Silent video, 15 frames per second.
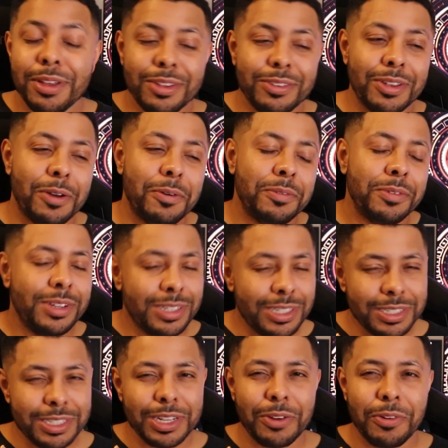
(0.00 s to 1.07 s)
So
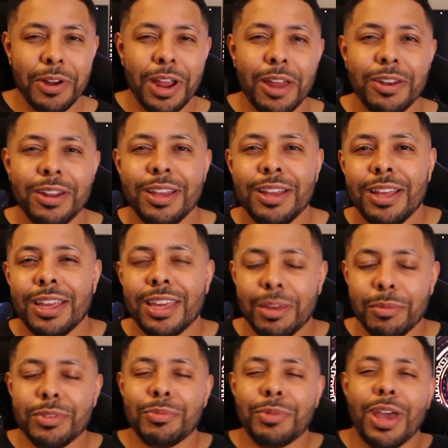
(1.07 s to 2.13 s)
just stick around.
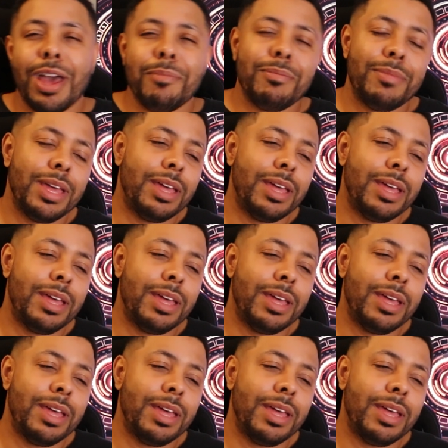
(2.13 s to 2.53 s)
Give me some time.